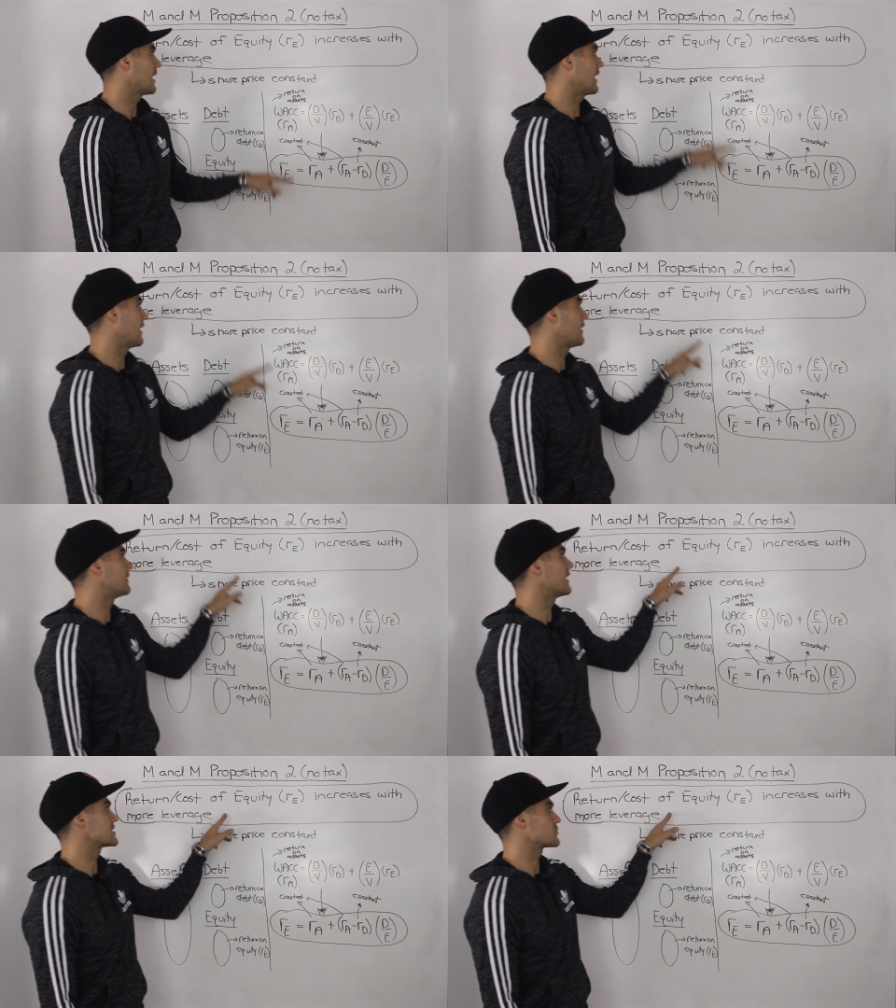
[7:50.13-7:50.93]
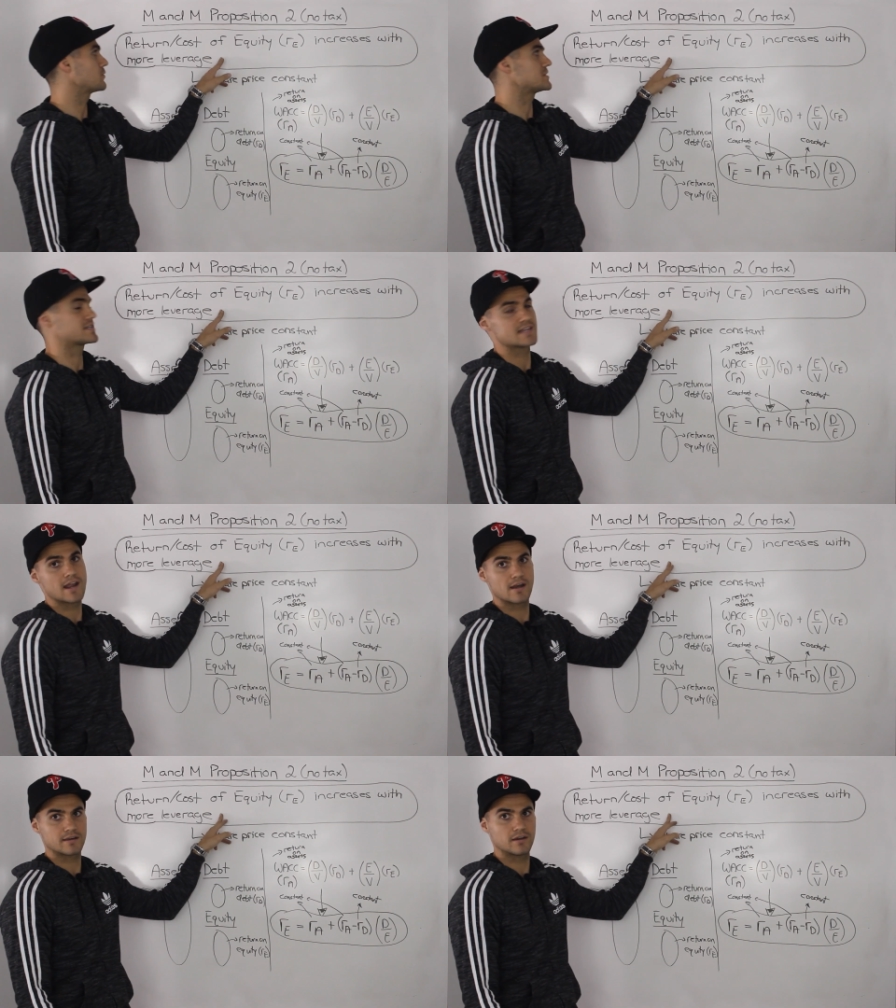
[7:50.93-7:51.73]
And that's what we
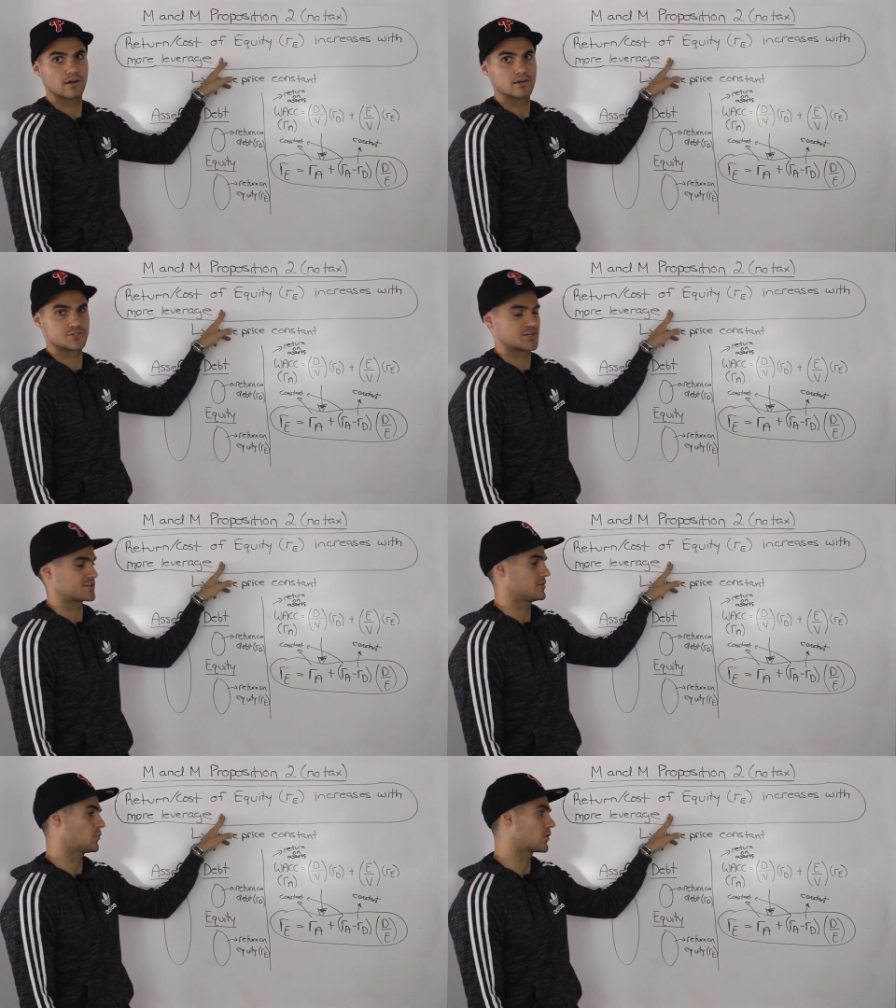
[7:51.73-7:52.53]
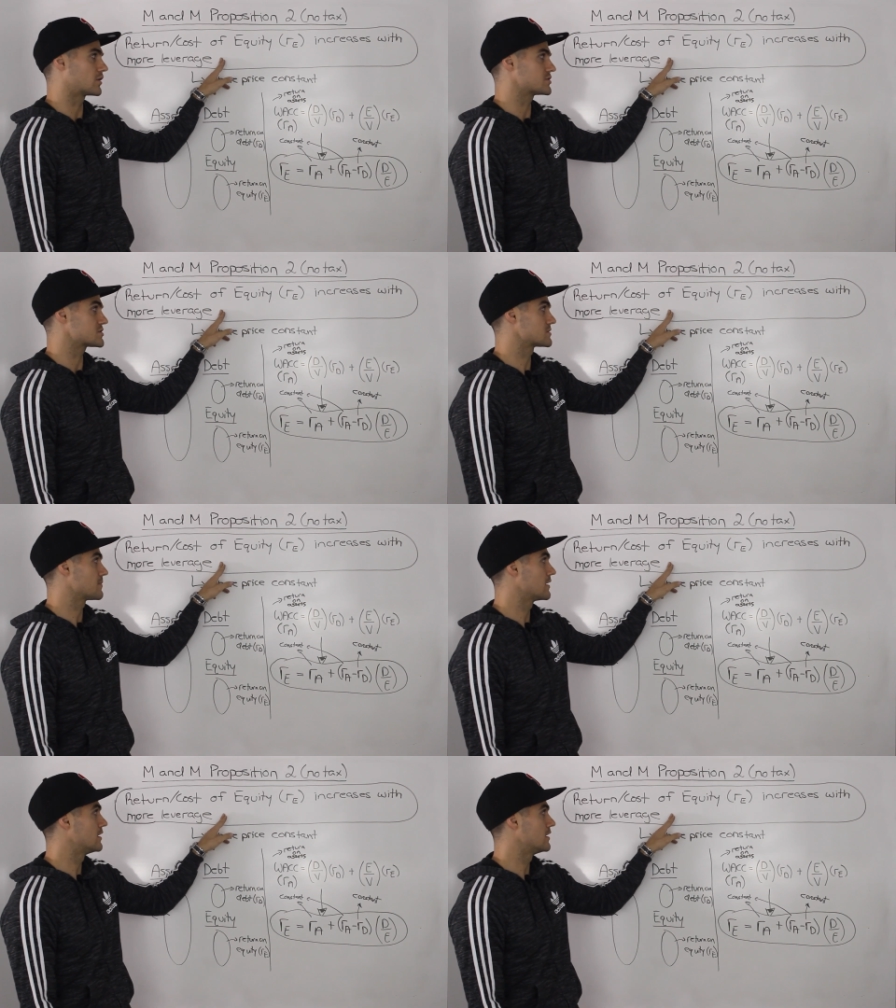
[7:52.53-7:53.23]
stated here, just in words.